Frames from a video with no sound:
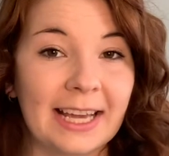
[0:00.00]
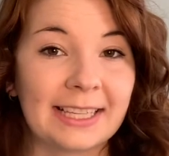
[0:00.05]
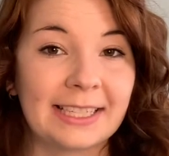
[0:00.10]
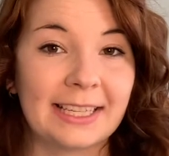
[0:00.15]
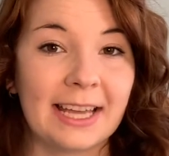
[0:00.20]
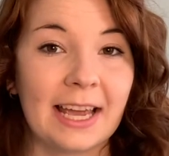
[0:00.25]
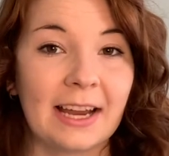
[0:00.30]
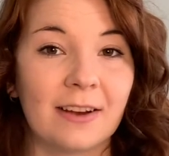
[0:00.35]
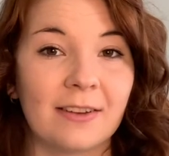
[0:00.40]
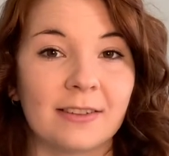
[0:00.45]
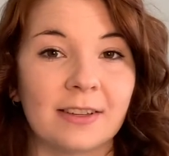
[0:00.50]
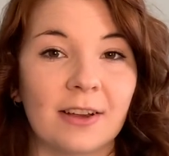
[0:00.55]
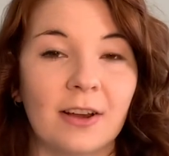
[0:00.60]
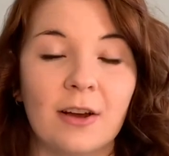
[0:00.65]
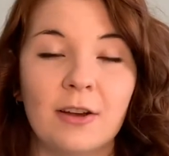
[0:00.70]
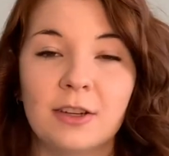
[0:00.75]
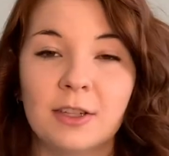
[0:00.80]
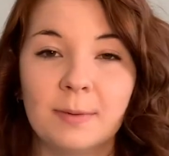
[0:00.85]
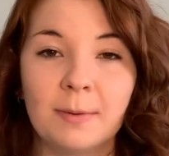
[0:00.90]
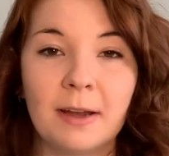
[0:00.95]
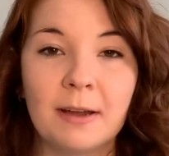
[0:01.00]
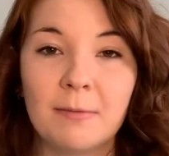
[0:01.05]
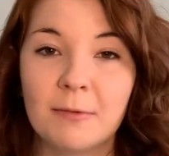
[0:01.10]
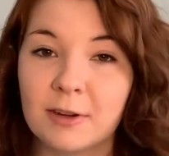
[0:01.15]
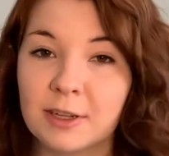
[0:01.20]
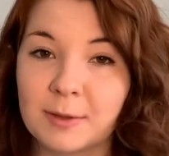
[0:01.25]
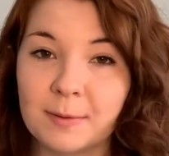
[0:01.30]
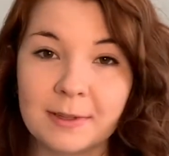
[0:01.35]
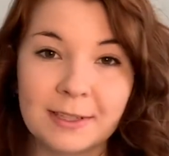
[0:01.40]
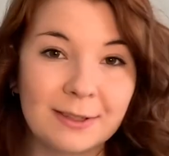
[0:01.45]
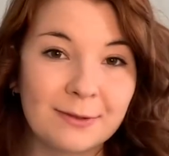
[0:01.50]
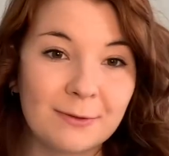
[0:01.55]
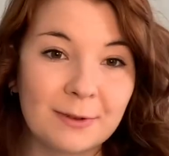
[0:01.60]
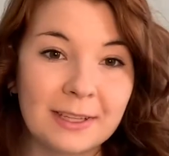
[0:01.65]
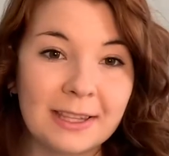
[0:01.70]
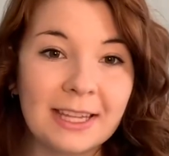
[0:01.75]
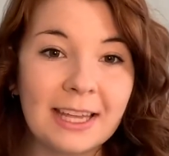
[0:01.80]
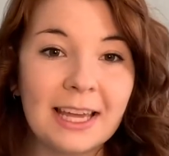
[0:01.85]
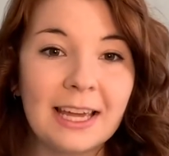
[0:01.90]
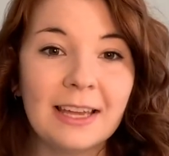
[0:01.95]
day and I was like, I'll just buy a more expensive
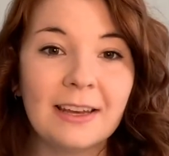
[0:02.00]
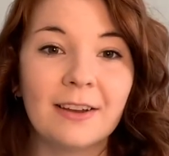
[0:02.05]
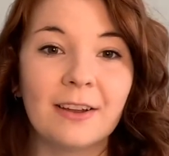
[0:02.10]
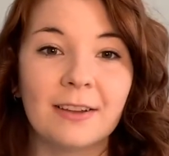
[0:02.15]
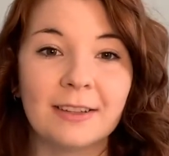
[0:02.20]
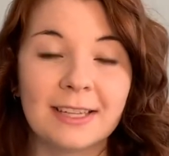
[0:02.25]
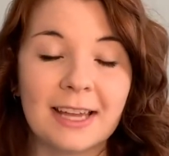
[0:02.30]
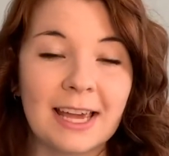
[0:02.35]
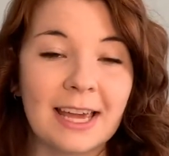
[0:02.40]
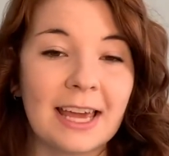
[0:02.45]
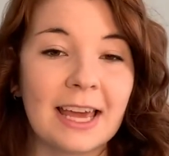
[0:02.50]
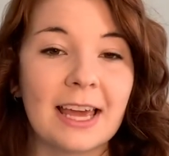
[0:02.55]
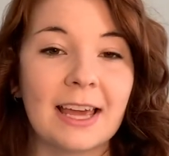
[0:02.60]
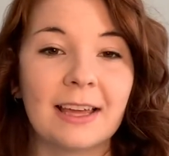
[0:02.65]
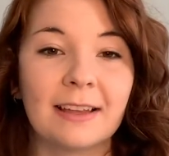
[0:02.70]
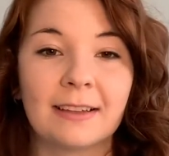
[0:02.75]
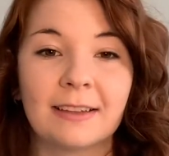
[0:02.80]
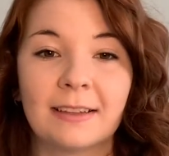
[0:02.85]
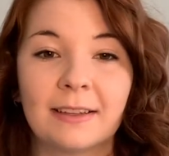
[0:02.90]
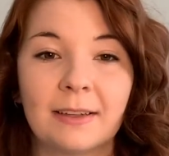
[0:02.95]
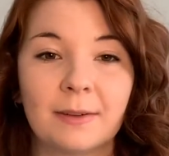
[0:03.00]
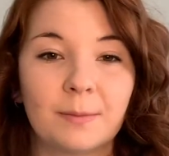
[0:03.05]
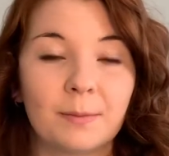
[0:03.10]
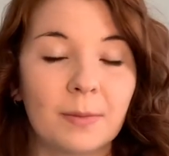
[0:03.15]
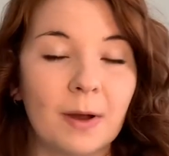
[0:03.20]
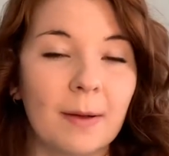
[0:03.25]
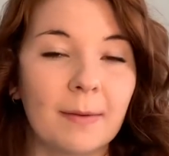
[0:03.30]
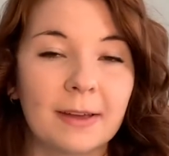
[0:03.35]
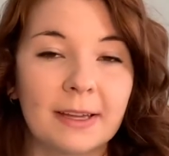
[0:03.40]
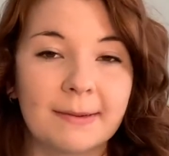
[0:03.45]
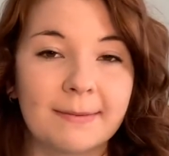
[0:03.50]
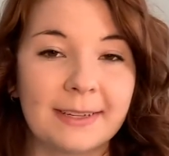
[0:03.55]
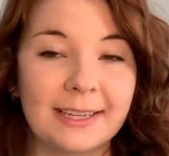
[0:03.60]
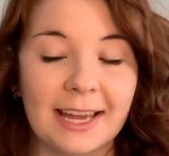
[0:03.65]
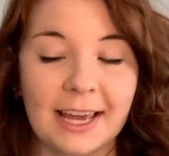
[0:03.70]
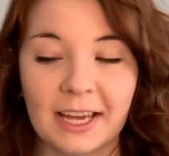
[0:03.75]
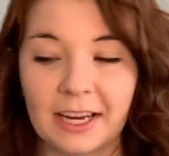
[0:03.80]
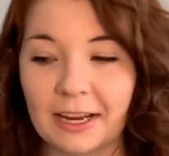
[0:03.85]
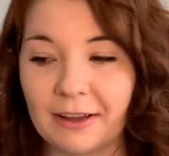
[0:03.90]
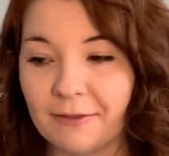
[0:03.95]
one then. I'll take it. Probably gonna be
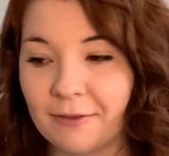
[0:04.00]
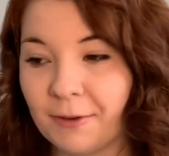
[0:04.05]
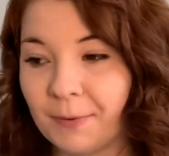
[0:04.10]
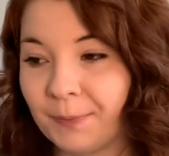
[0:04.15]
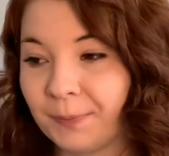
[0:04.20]
negative.